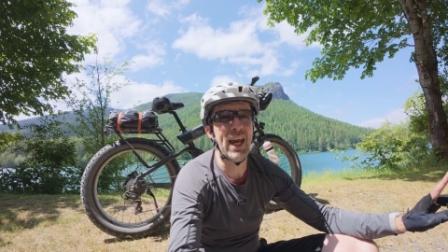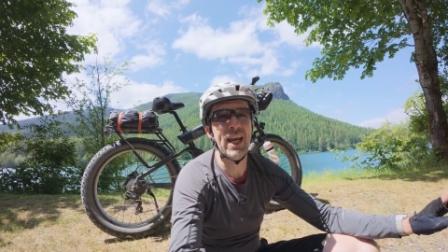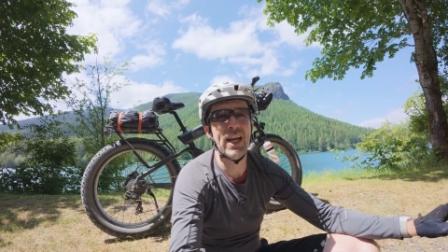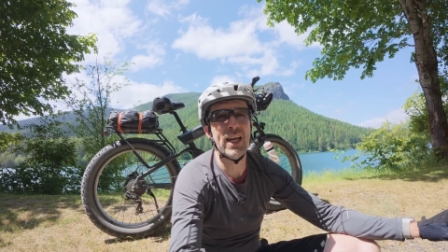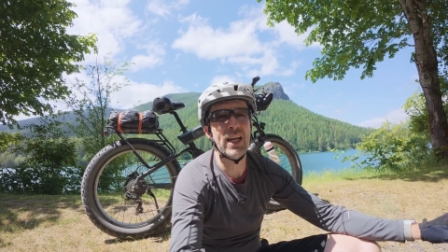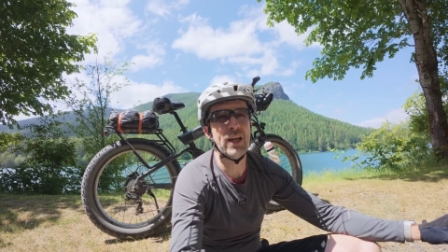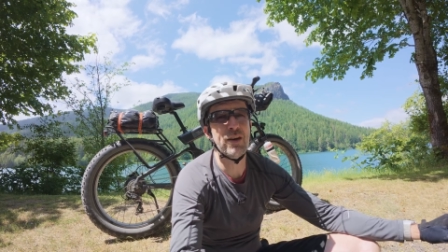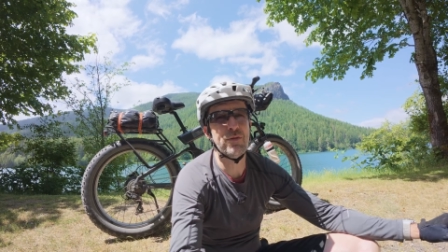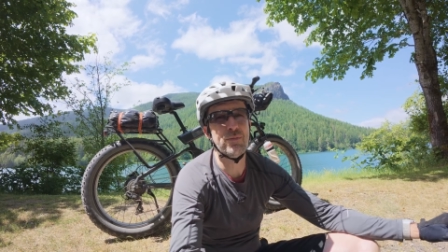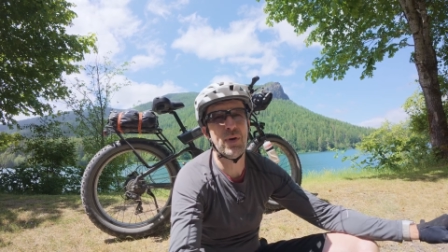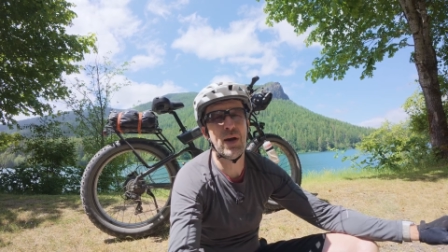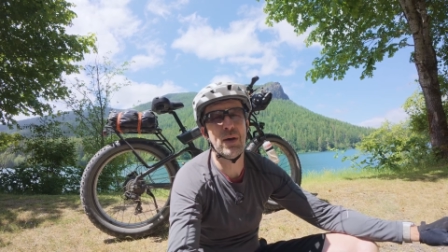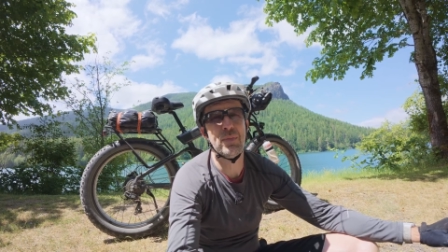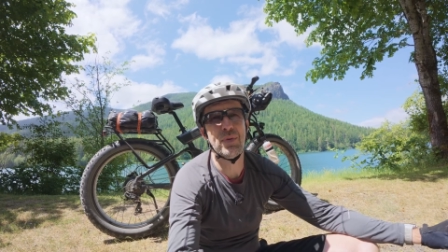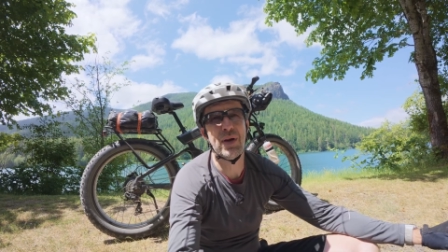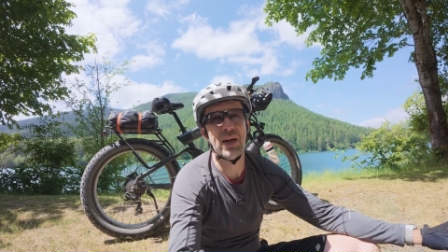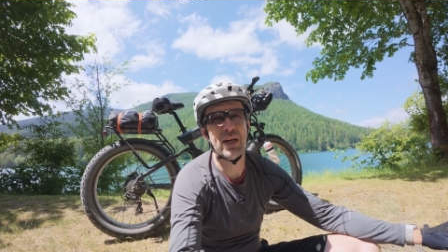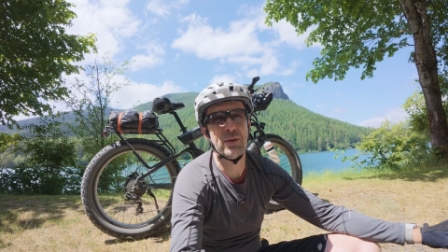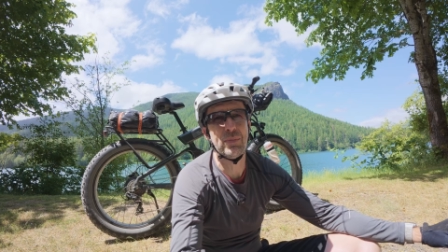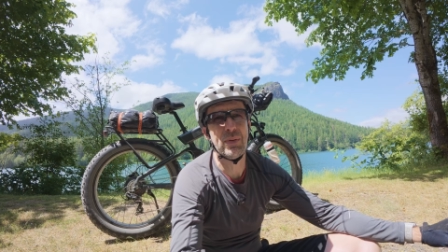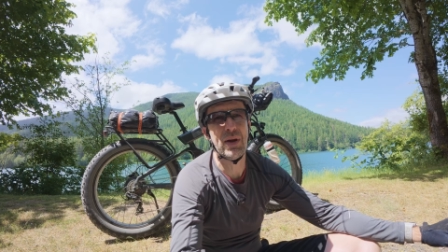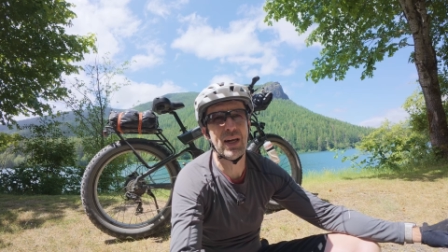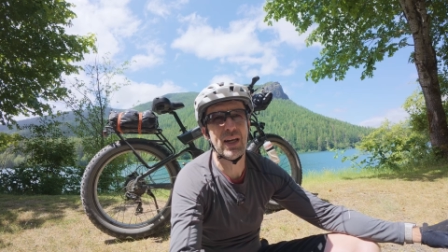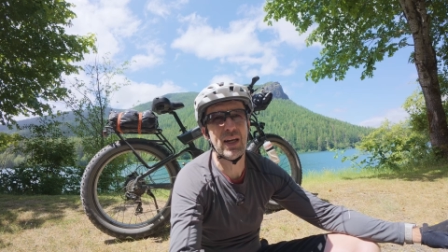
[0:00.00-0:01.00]
any of my
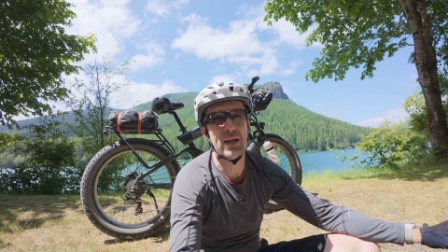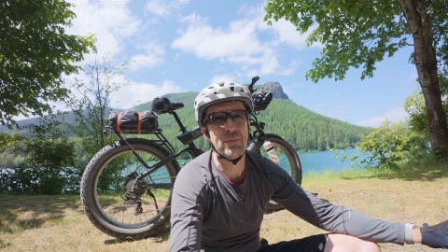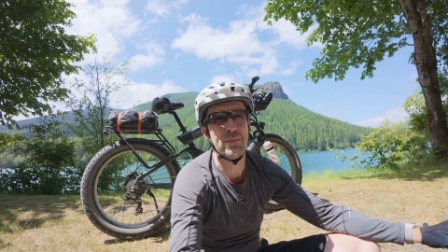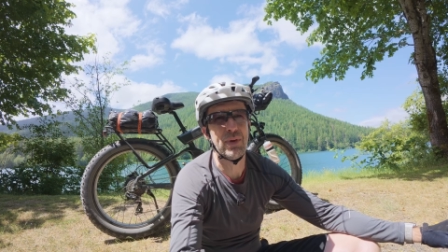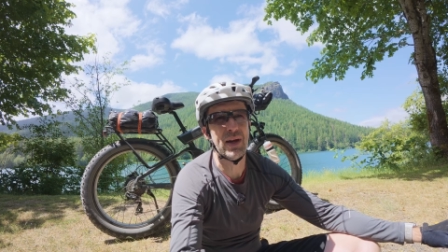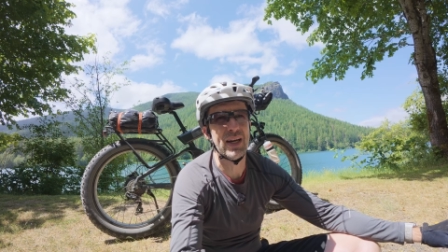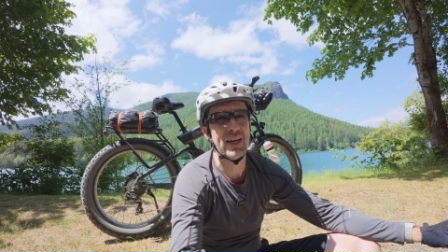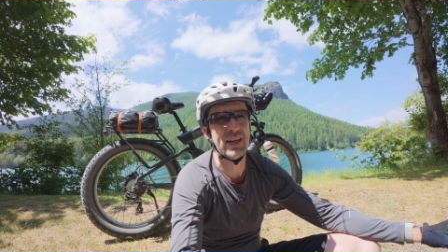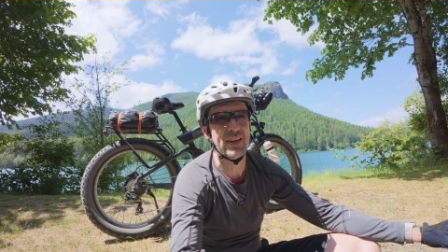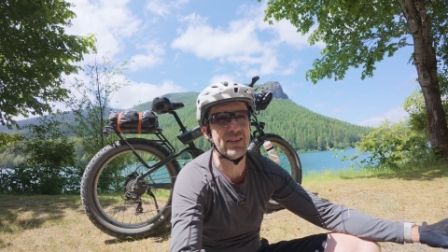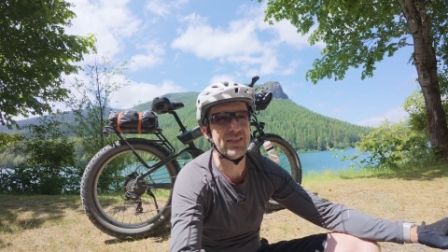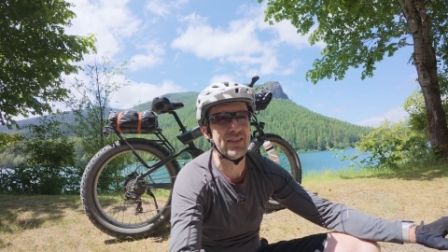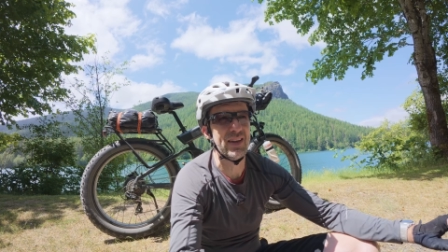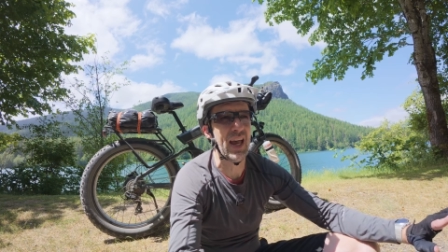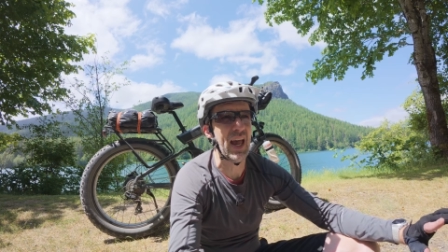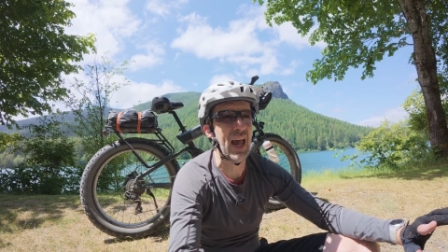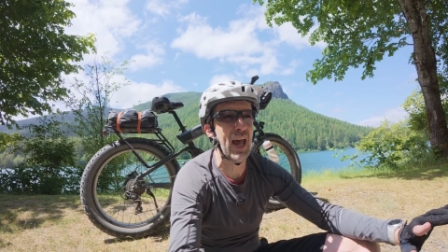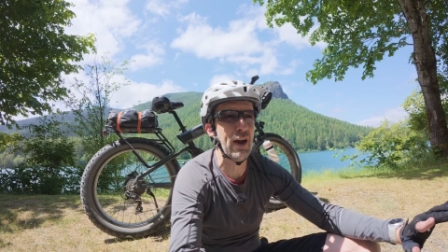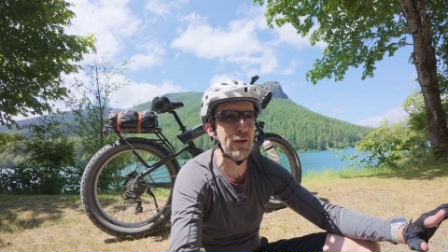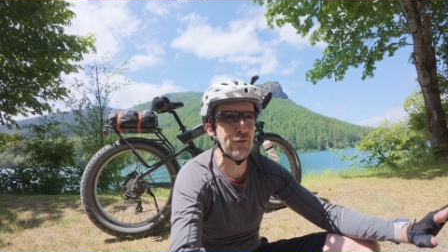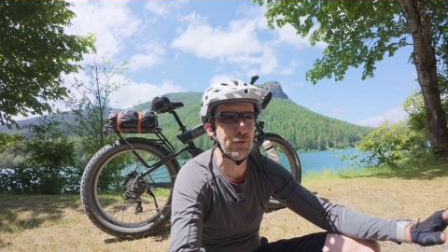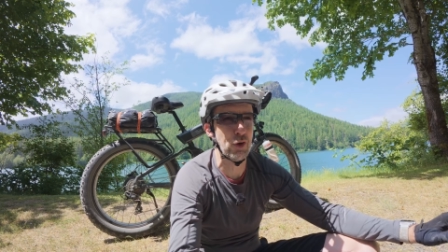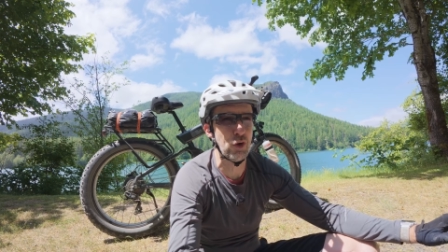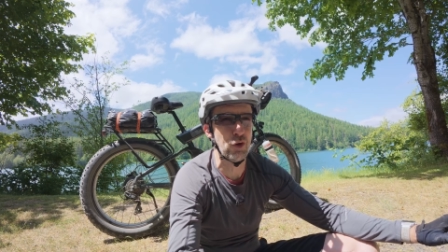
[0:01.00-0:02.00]
bike packing bikes
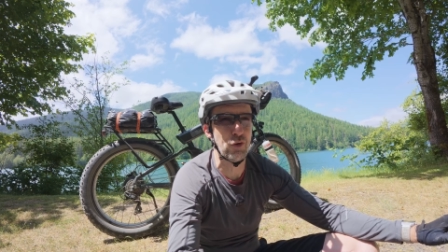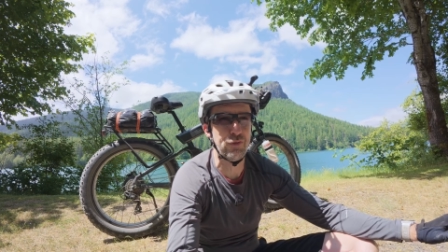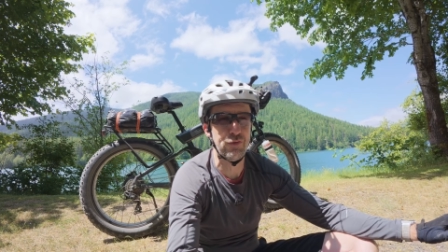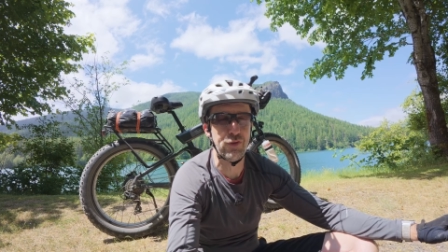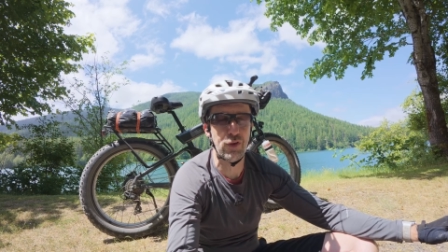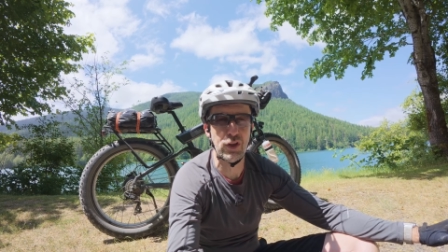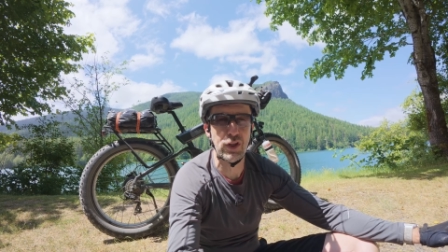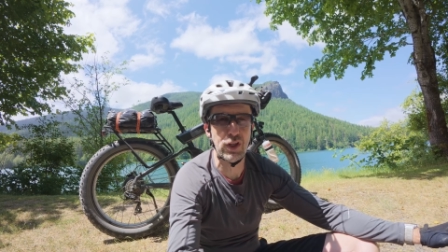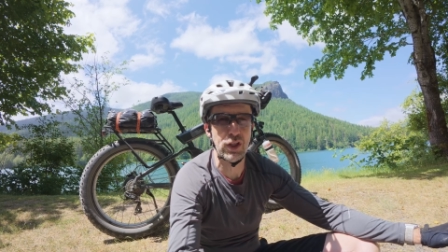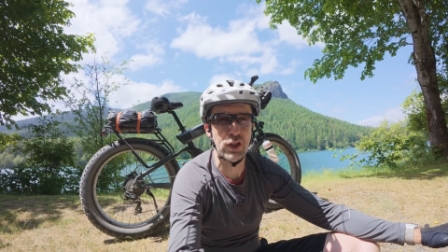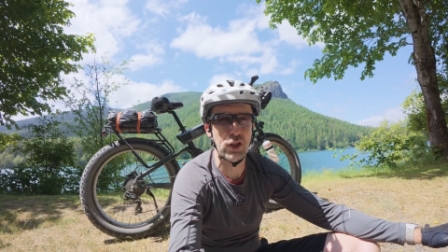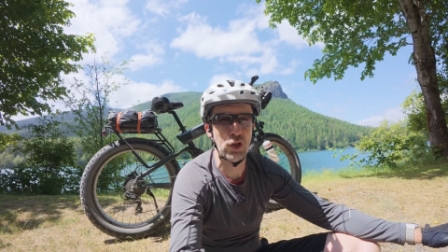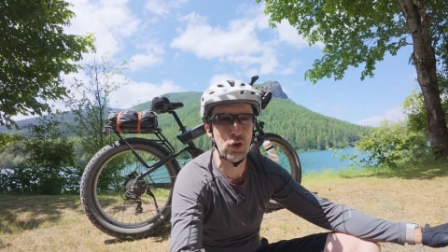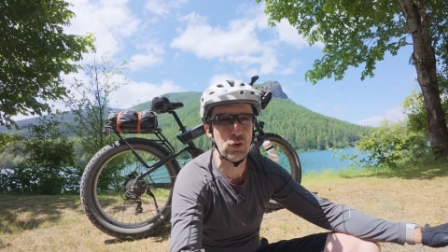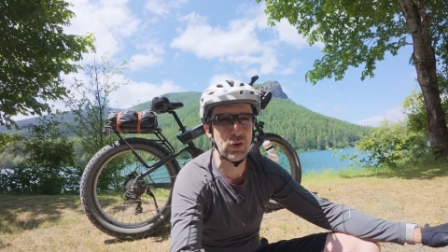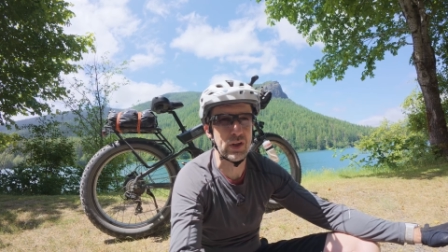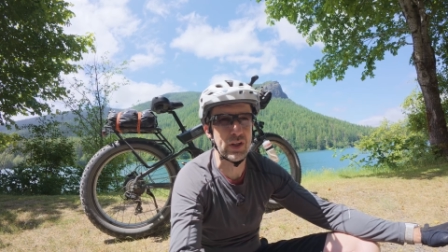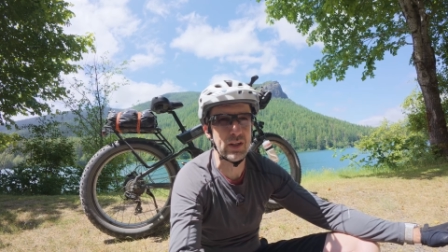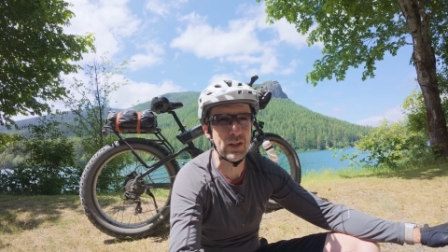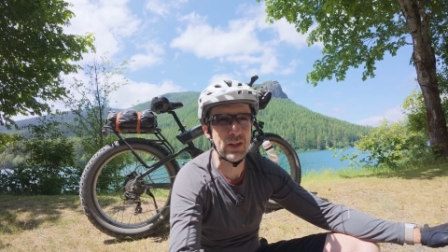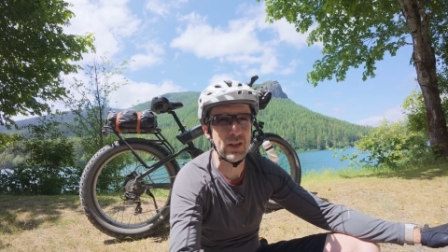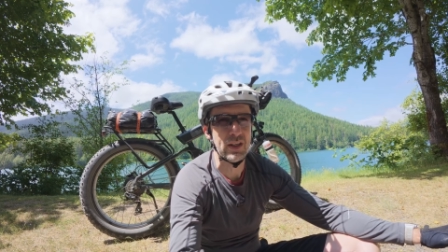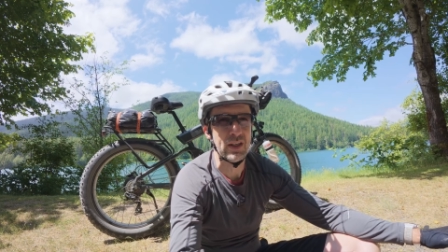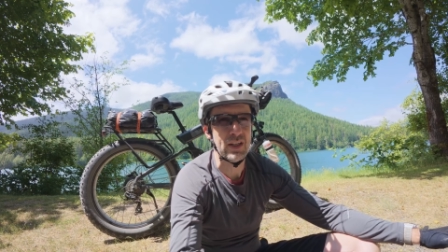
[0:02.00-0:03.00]
ever fully
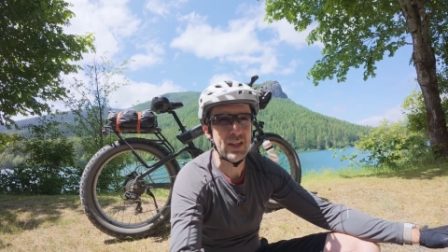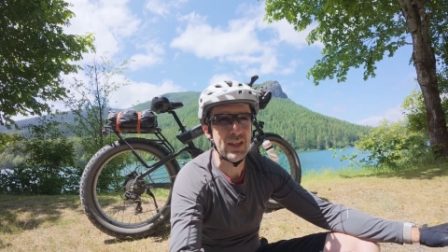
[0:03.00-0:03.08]
loaded,